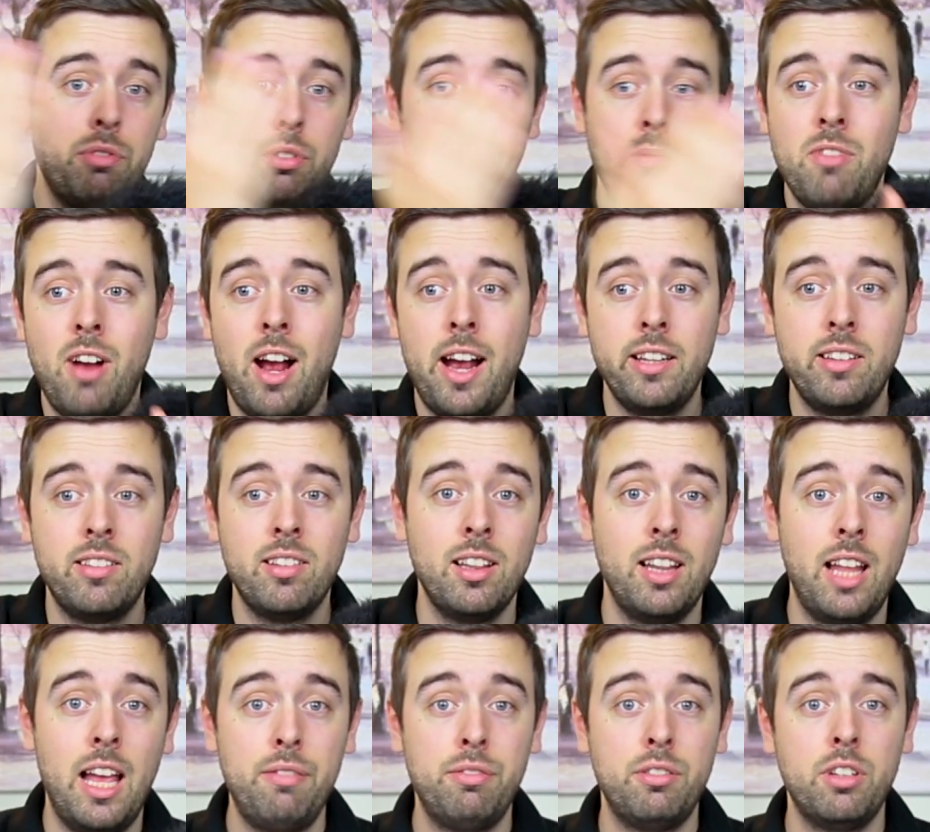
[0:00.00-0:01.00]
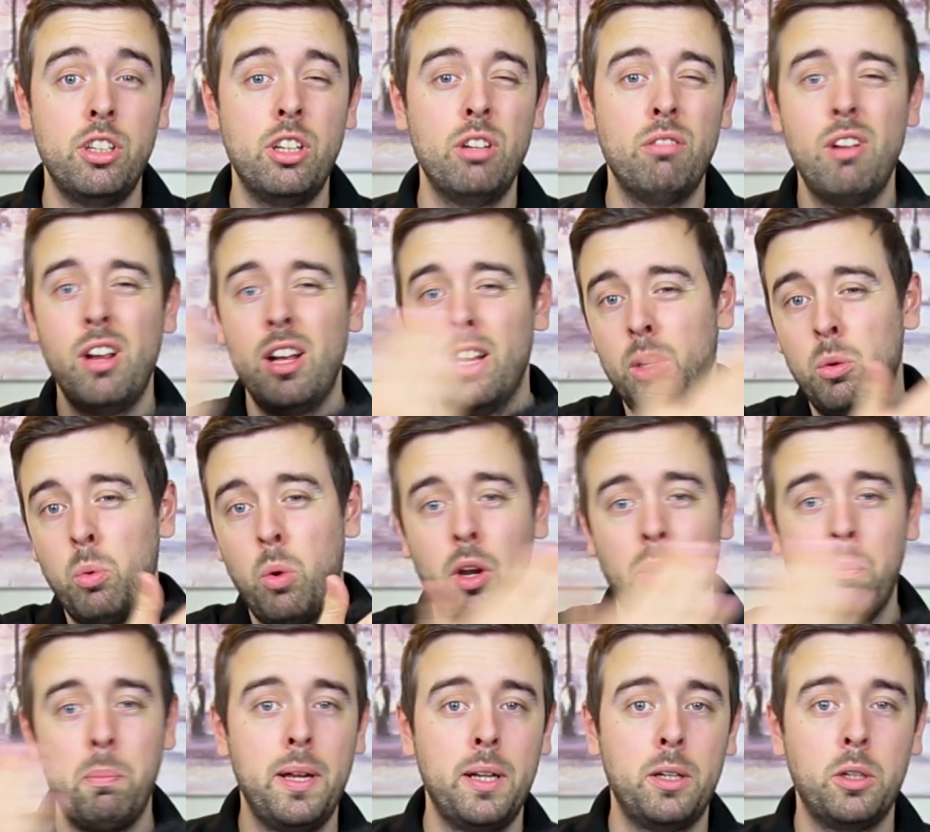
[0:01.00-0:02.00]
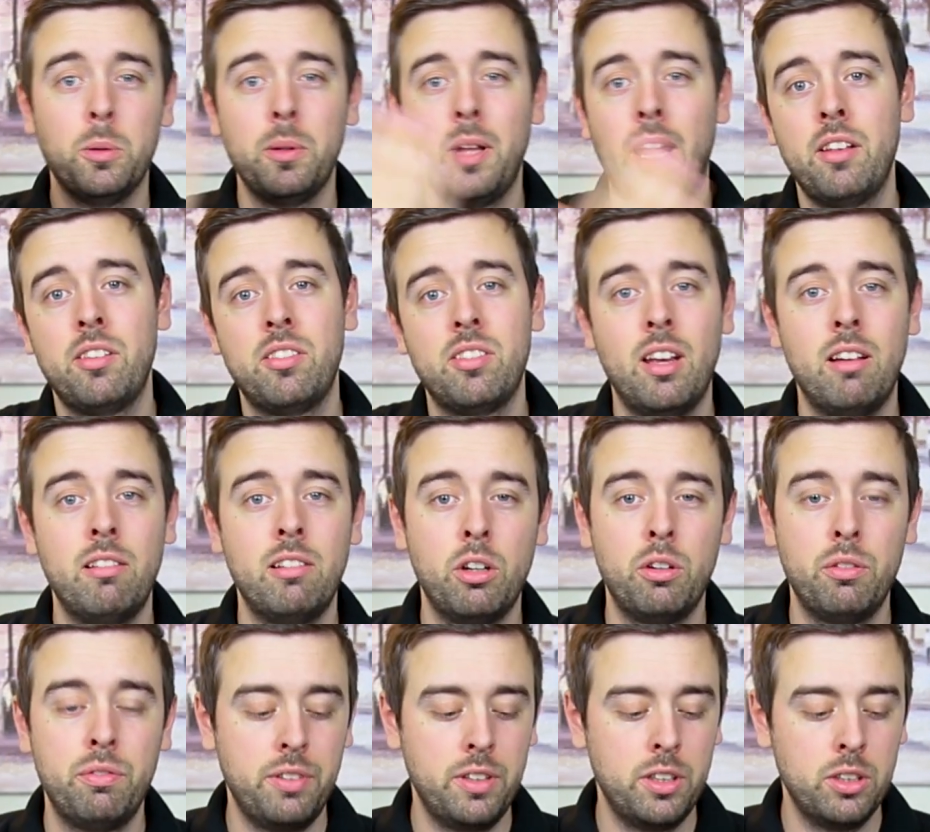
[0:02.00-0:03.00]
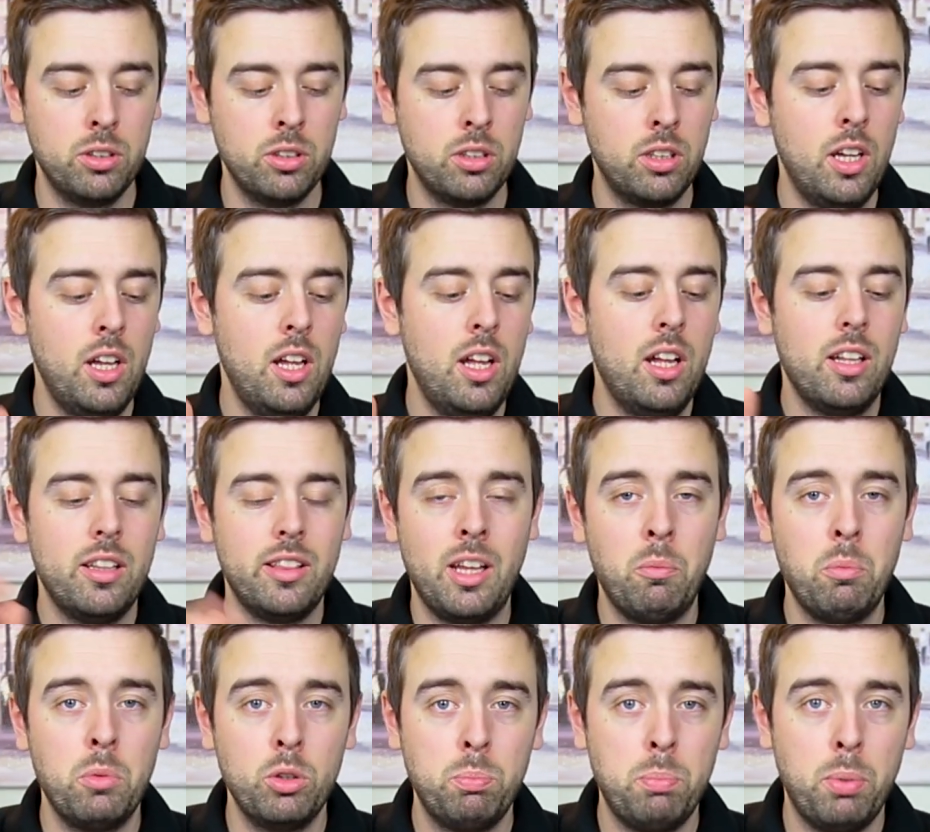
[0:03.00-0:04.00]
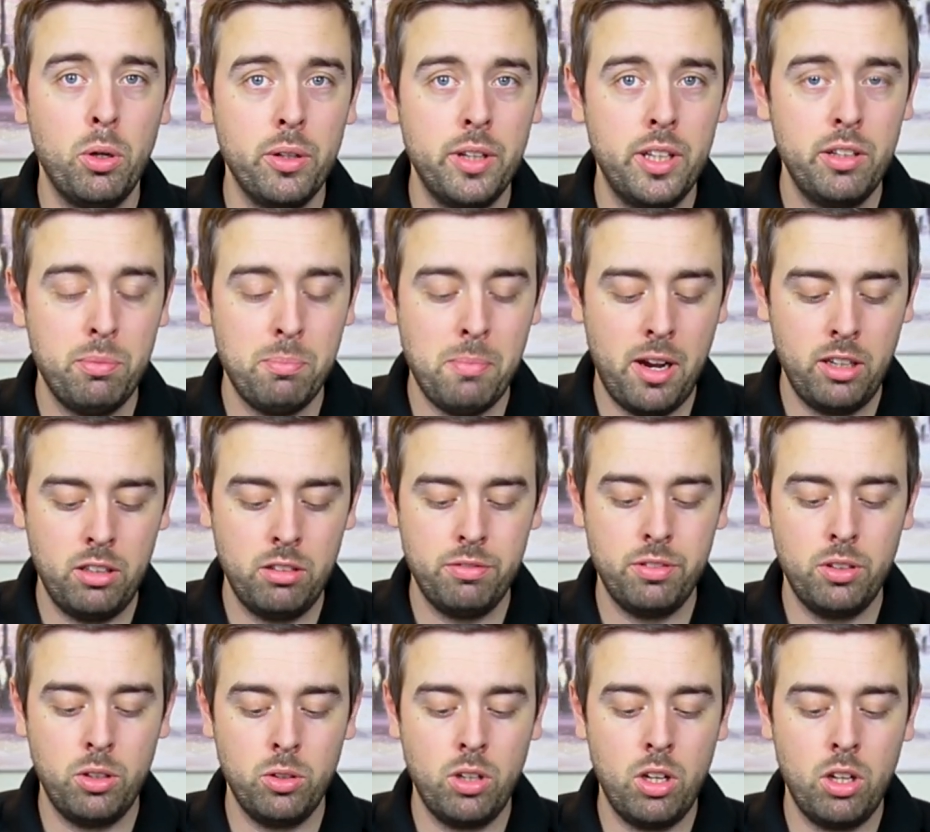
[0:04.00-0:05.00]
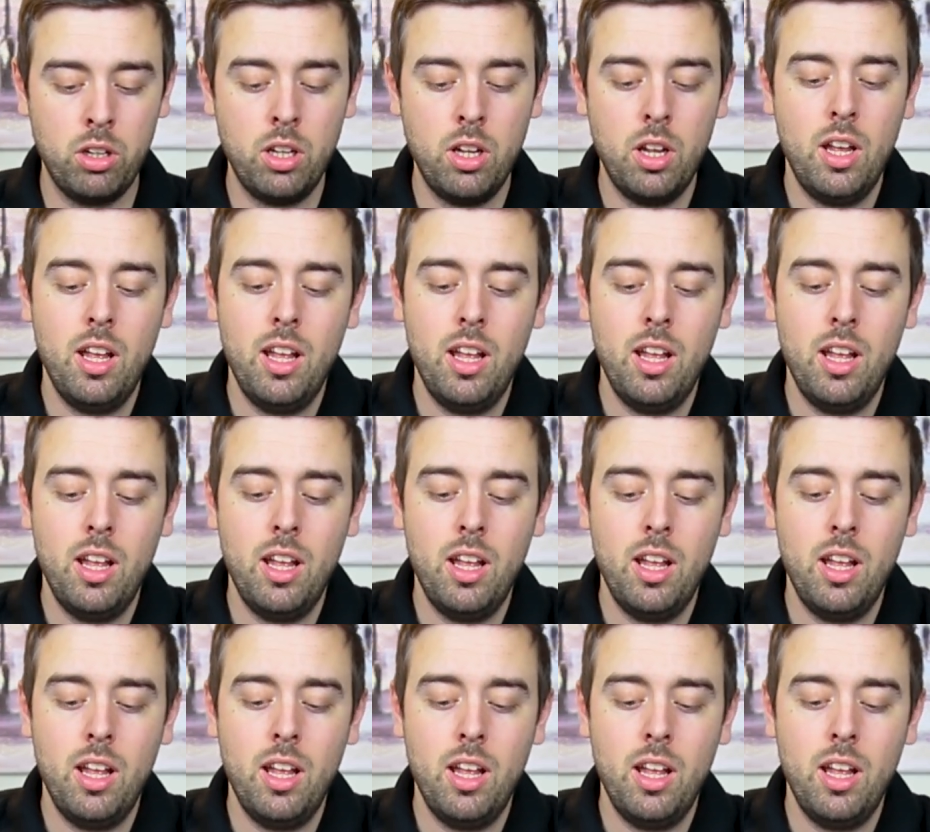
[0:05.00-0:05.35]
from right to left and you really want to pick up that stereo field, then we'll put this microphone on.